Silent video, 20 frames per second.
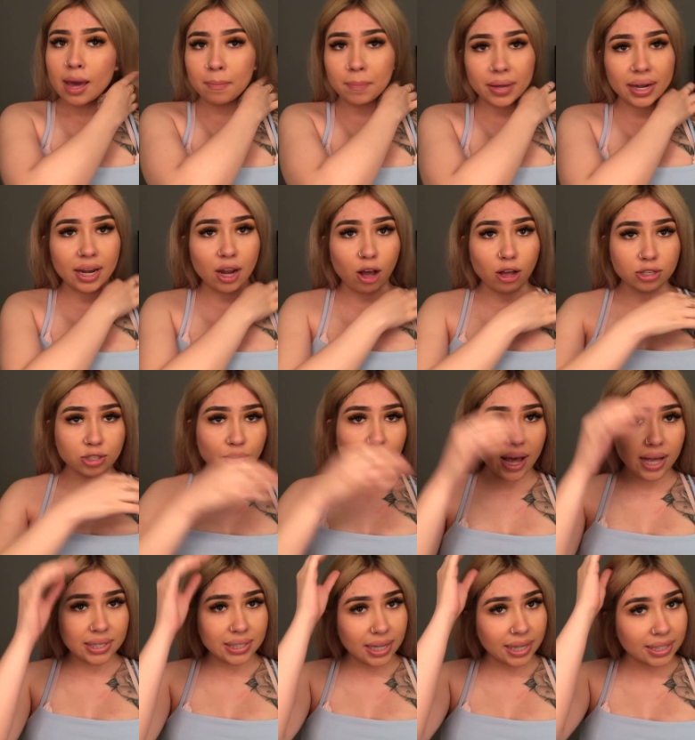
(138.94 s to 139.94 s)
but it also
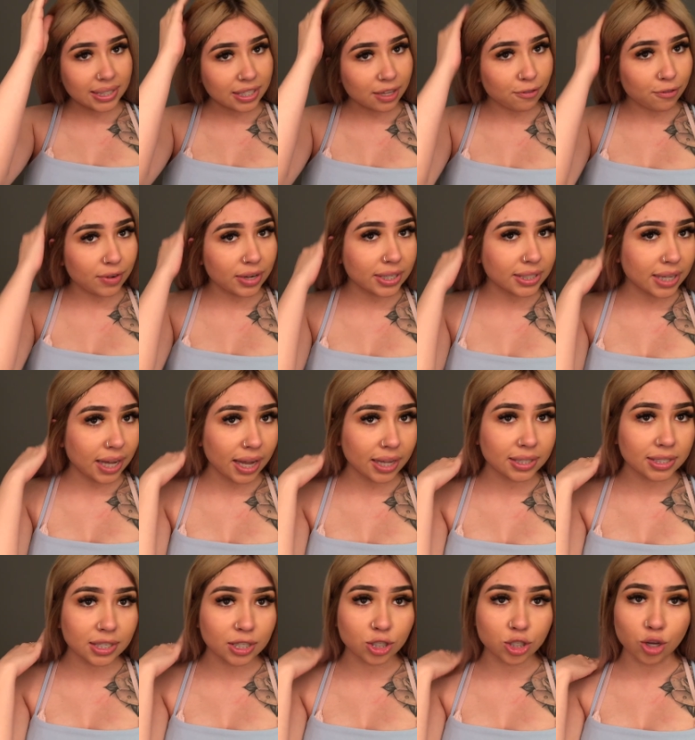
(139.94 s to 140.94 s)
has like different
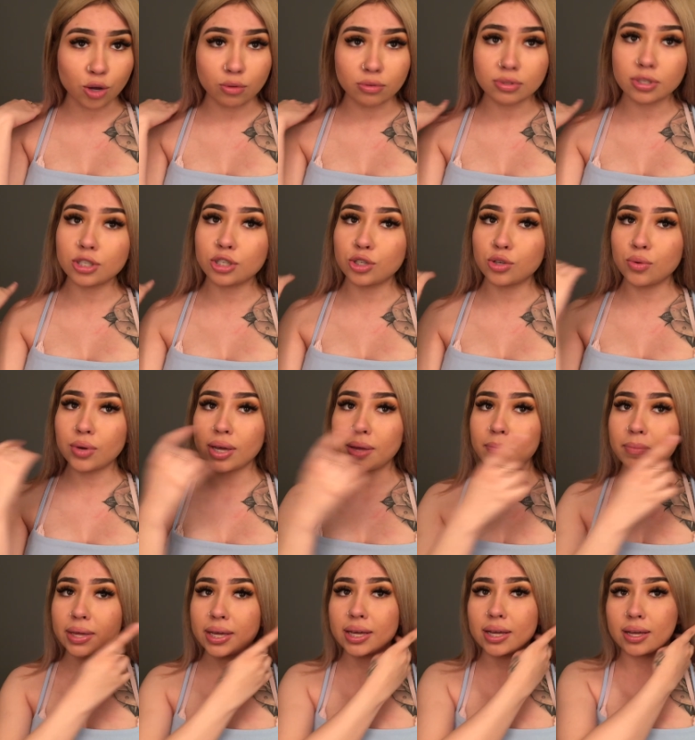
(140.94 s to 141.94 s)
kinds of tones to
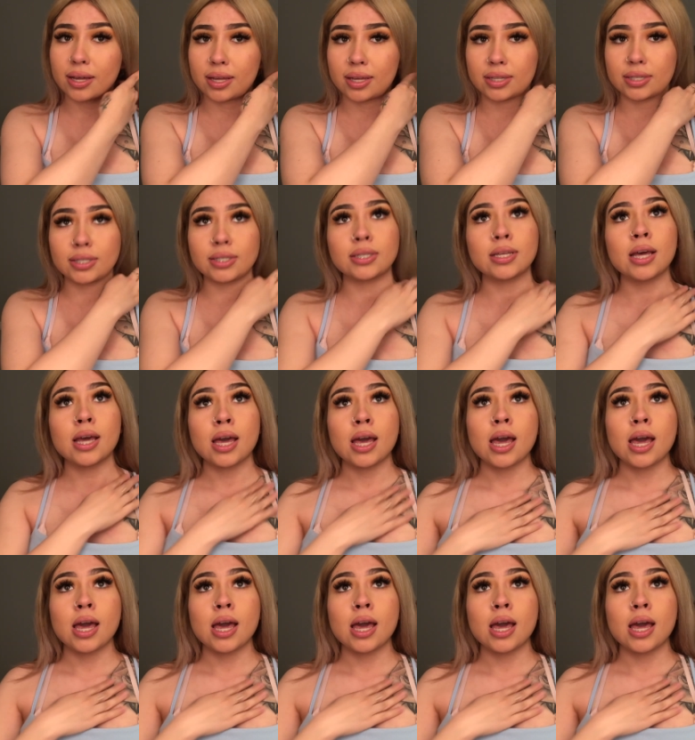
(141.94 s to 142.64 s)
it because